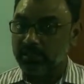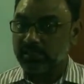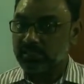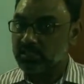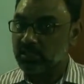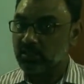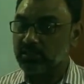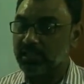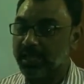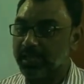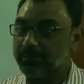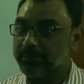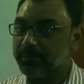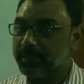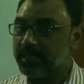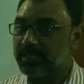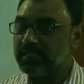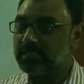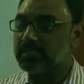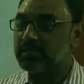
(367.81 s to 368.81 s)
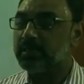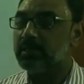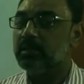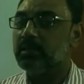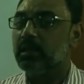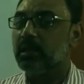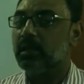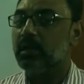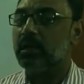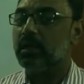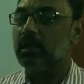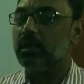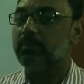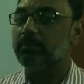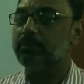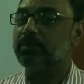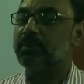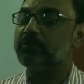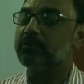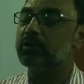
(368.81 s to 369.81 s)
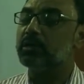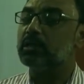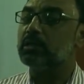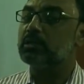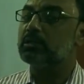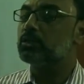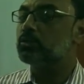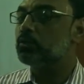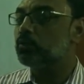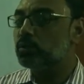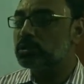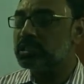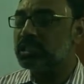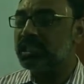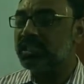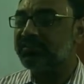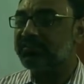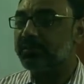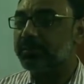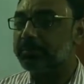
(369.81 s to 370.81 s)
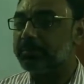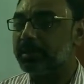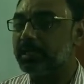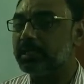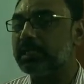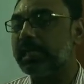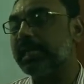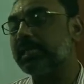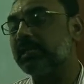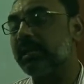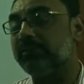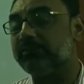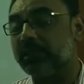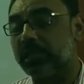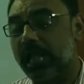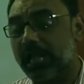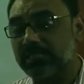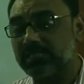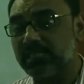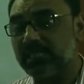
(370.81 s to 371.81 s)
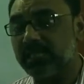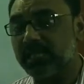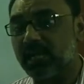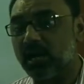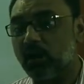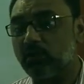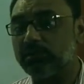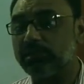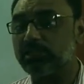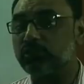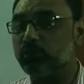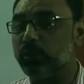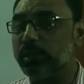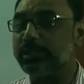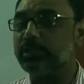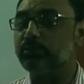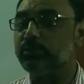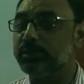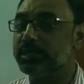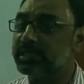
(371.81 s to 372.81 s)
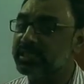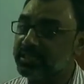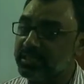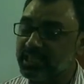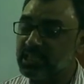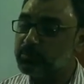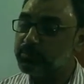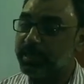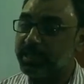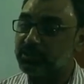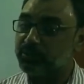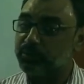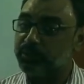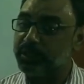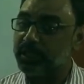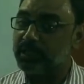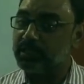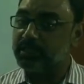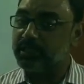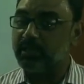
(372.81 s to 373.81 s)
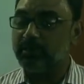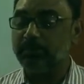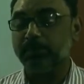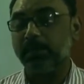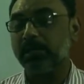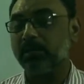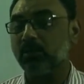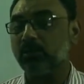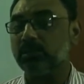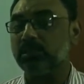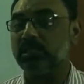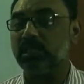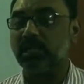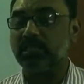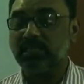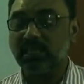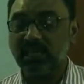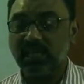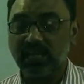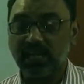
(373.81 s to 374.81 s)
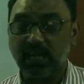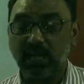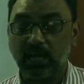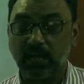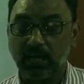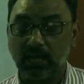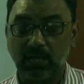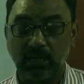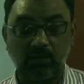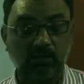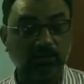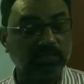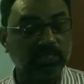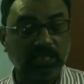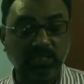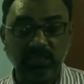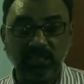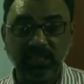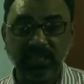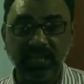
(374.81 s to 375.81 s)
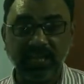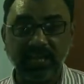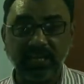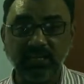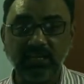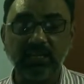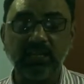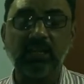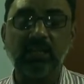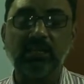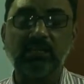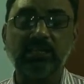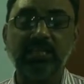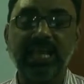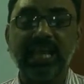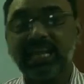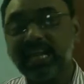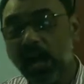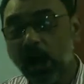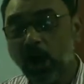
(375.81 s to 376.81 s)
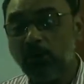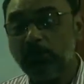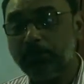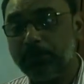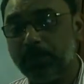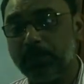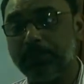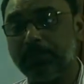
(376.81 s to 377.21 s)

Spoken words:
So that means our tools and equipment, like our asset account, is going to increase by 300, but on the other hand, the account